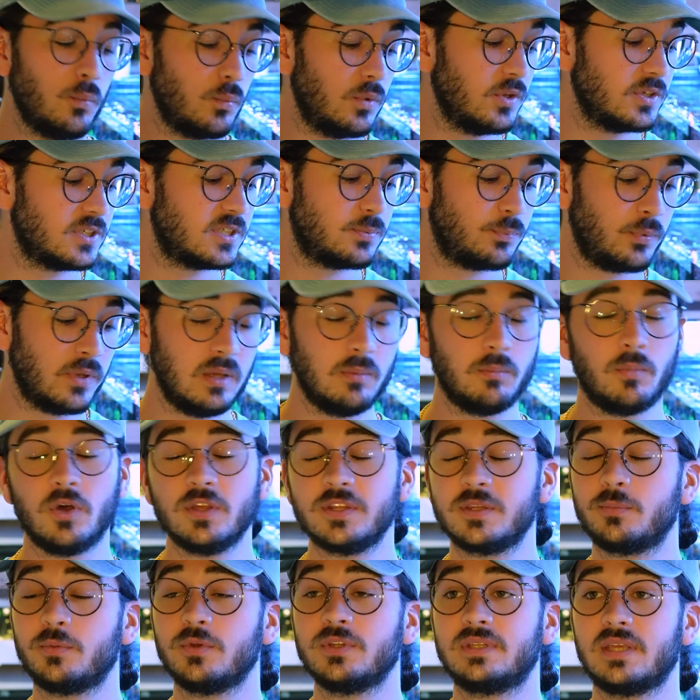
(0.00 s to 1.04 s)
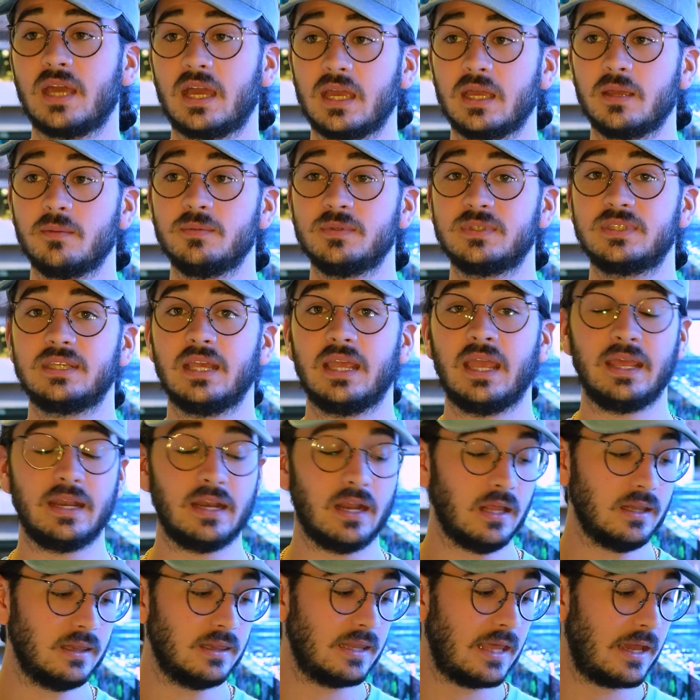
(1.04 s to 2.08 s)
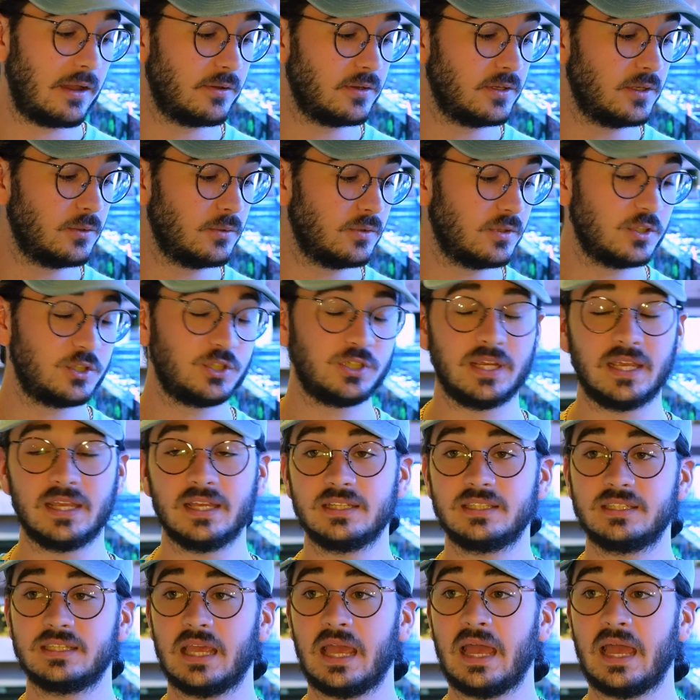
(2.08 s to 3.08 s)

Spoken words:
will split multiple times and allow you the chance